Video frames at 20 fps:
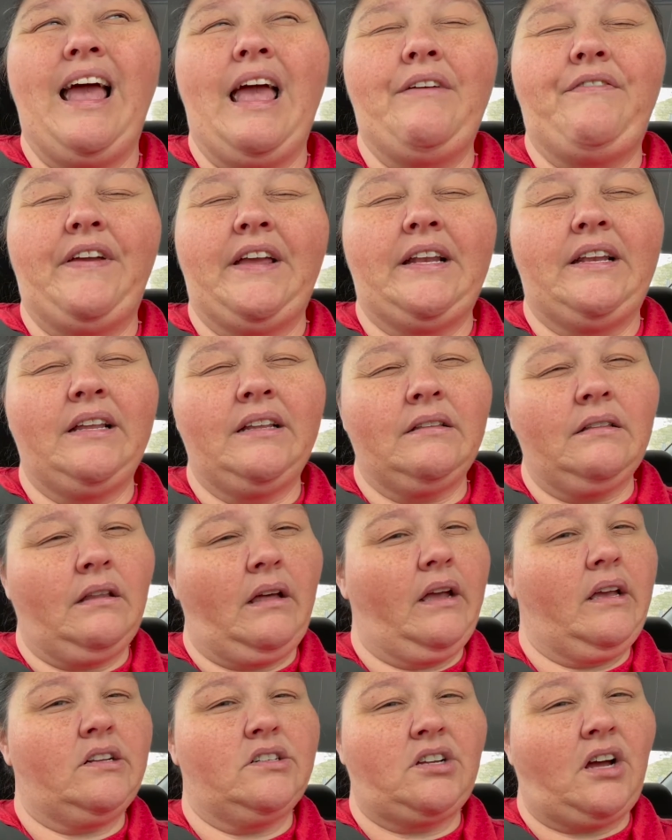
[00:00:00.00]
he didn't
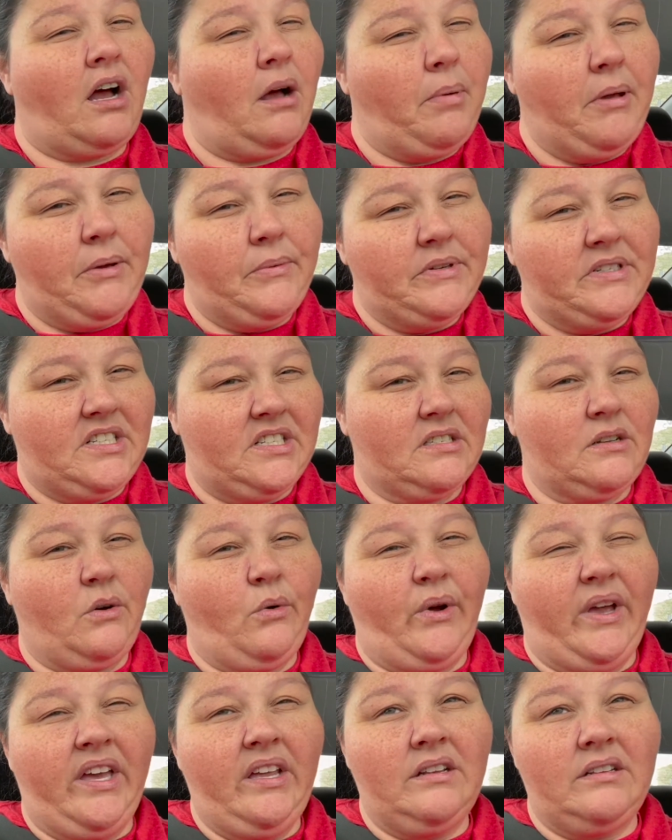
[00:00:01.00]
like a job, he would just
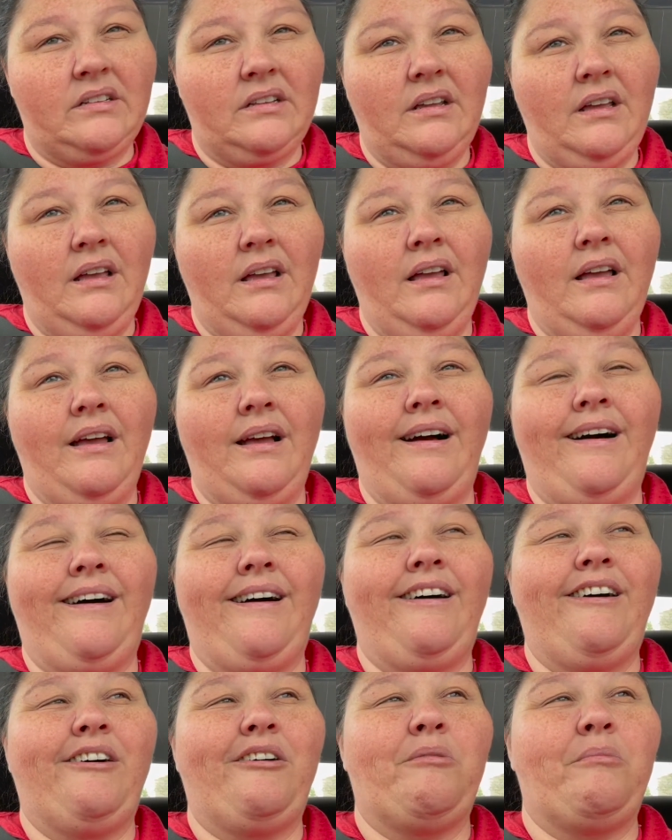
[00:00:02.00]
quit.
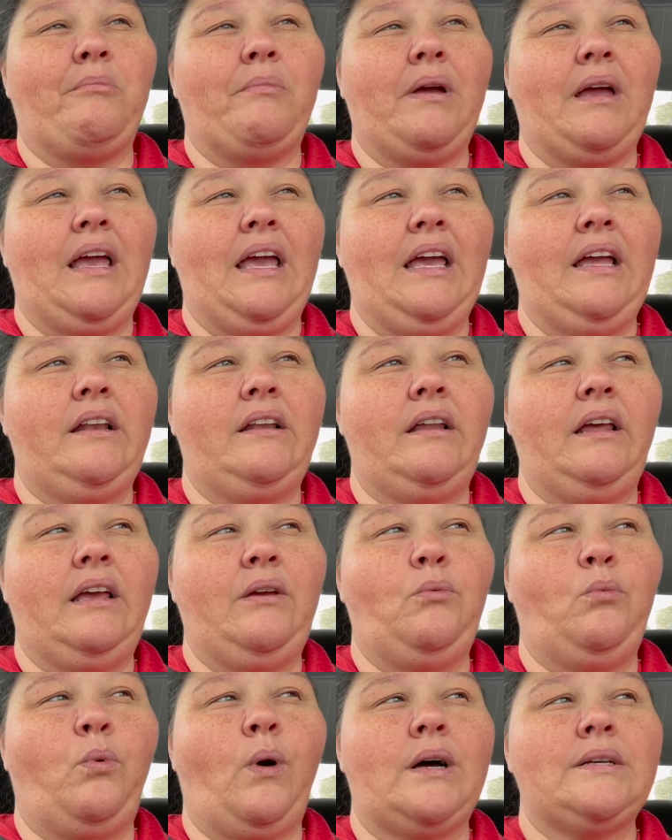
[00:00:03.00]

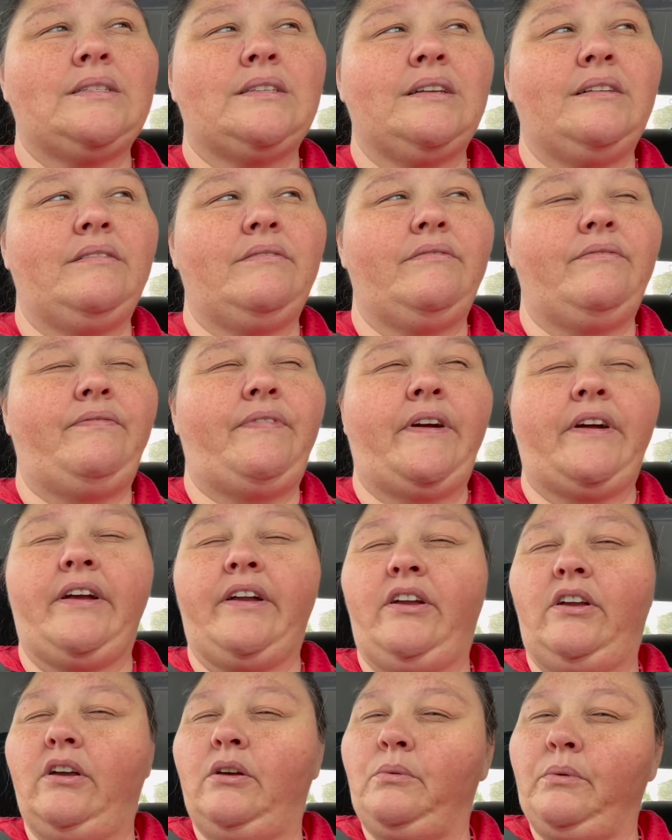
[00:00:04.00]
He wasn't
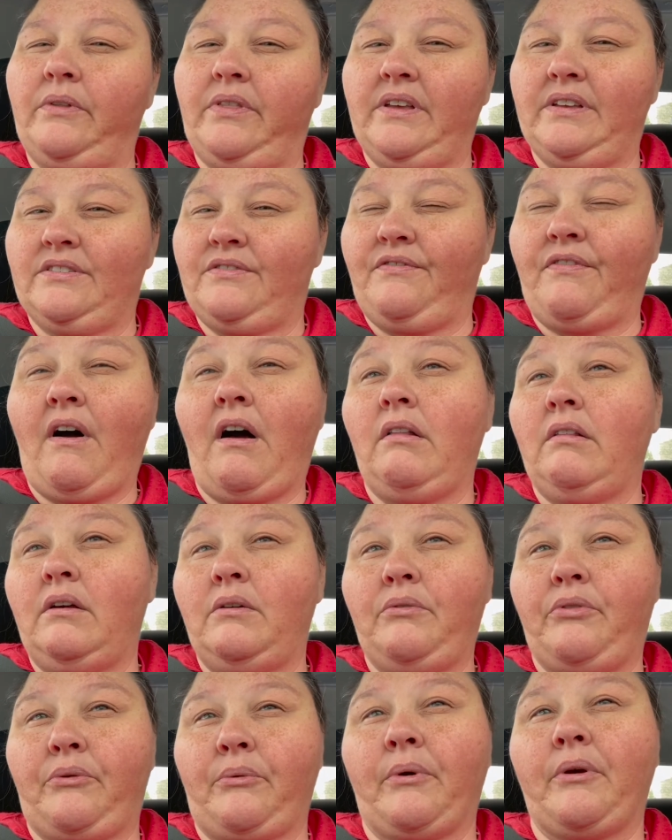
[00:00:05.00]
very good with his
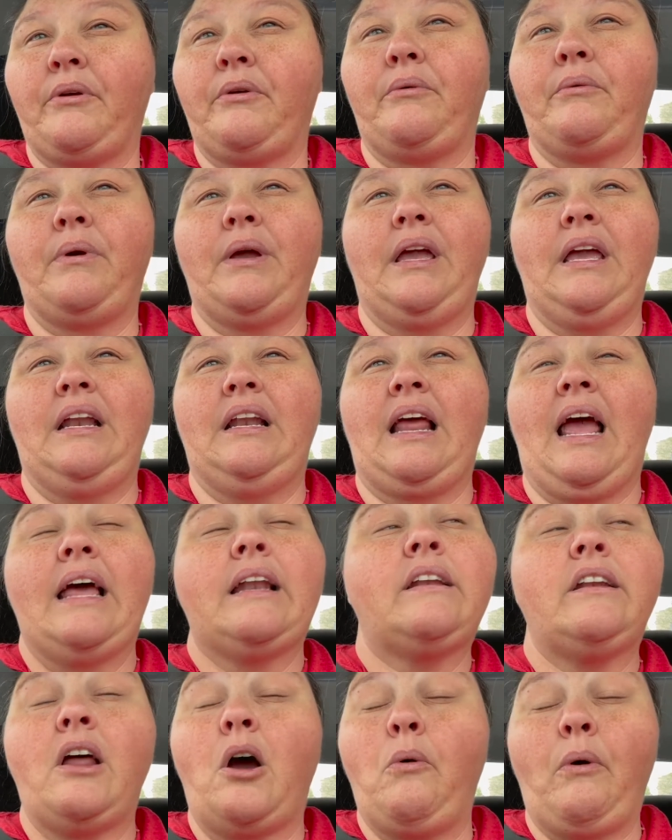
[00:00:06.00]
follow through. He
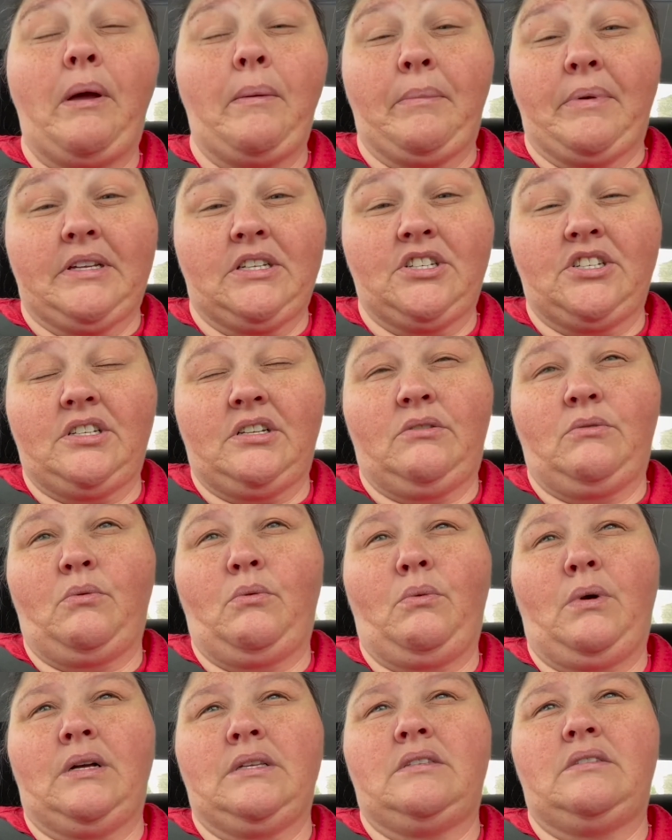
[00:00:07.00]
had no ambition
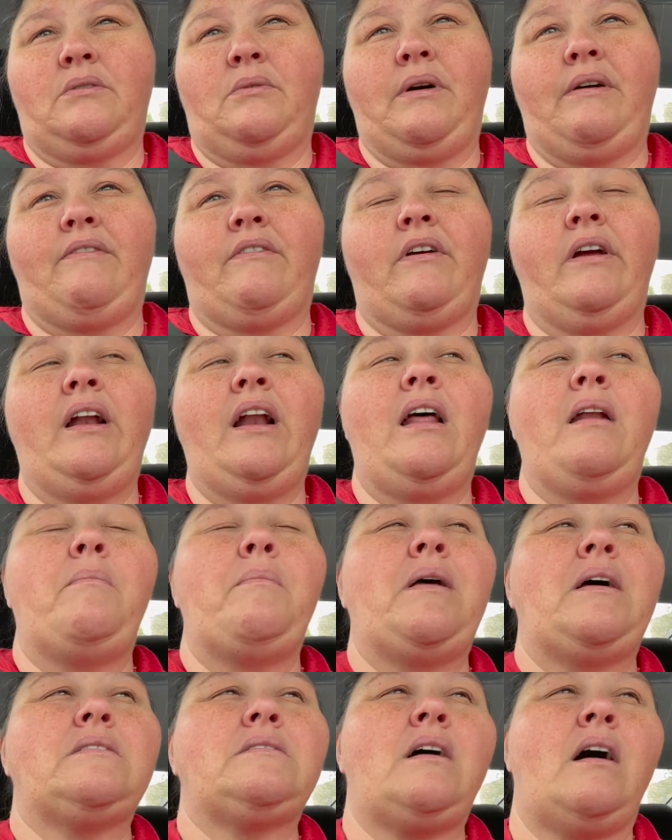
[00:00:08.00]
whatsoever. And I'm
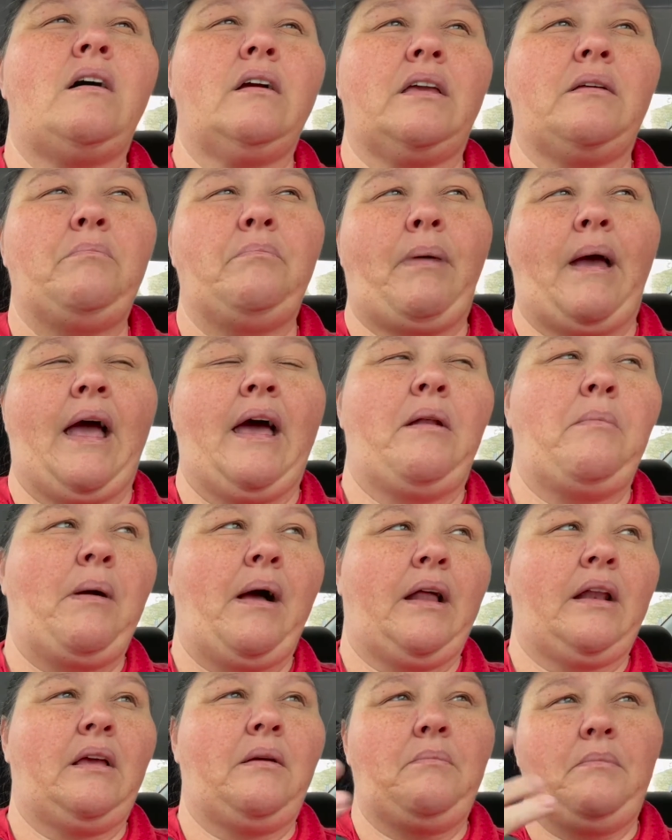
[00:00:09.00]
not talking bad
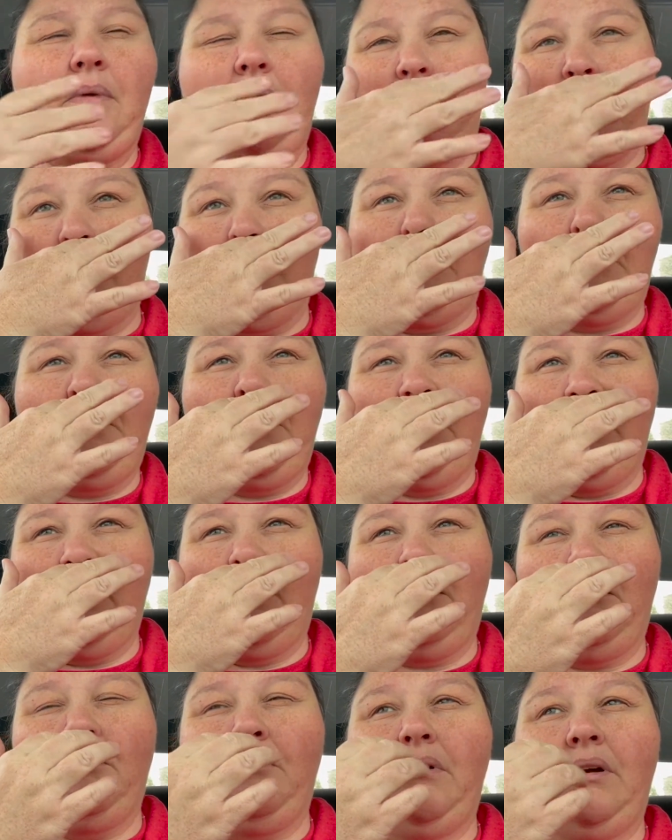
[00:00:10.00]
about him. You
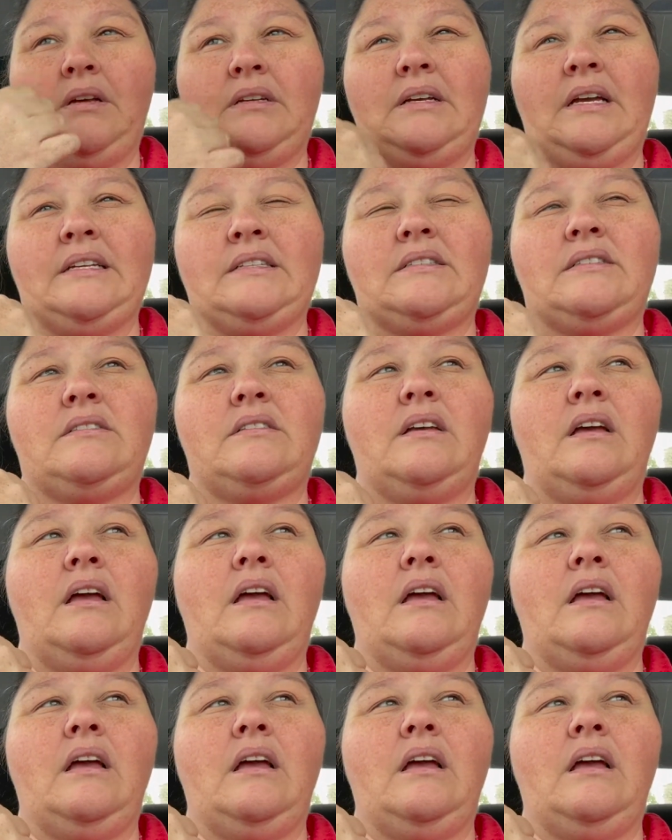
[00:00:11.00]
know, it's